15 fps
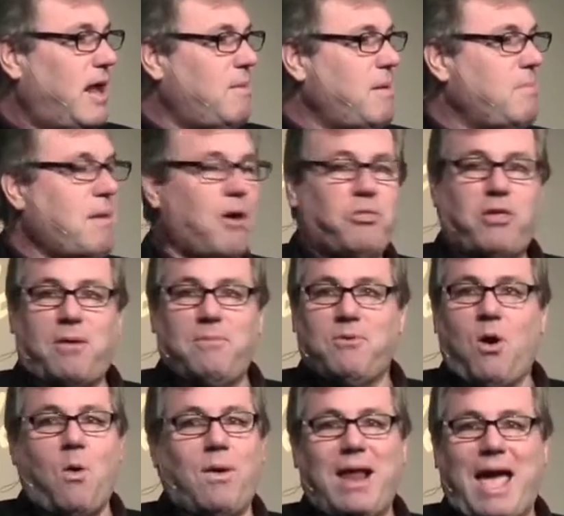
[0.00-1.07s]
I mean, both of
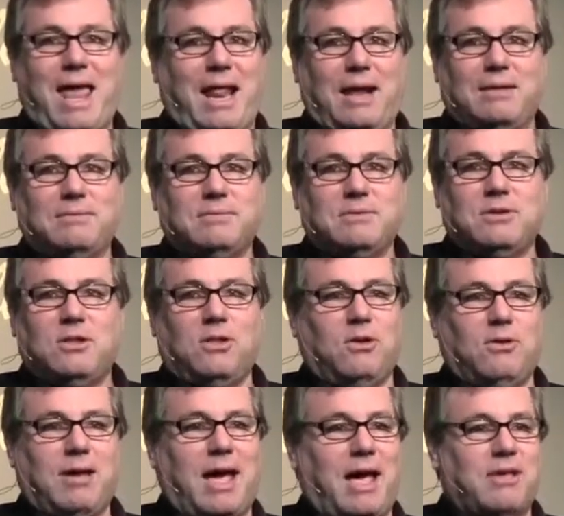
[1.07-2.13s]
them going at it. They're
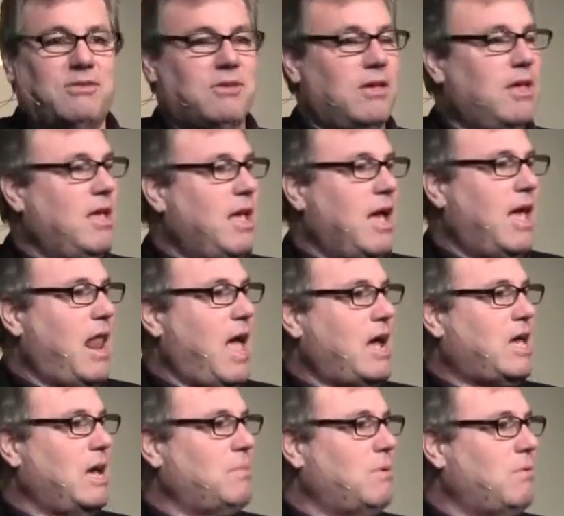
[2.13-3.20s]
little guys. And
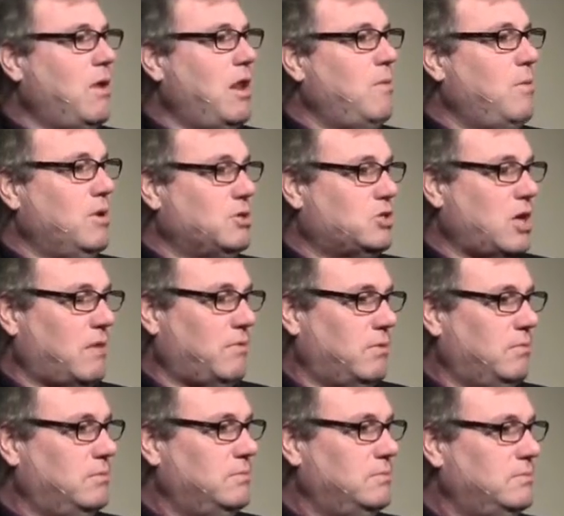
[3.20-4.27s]
I come and running with a
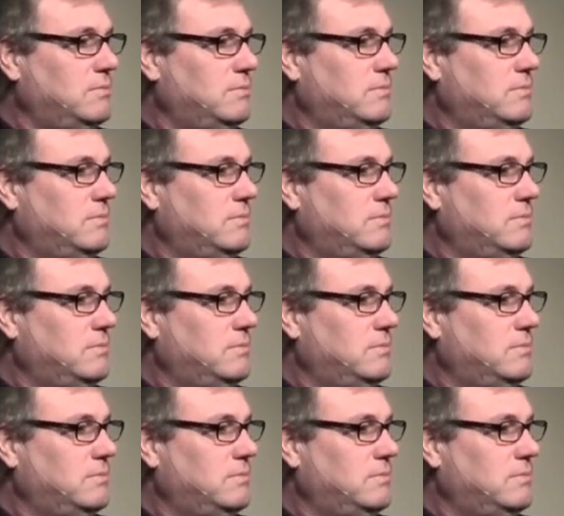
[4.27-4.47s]
shovel.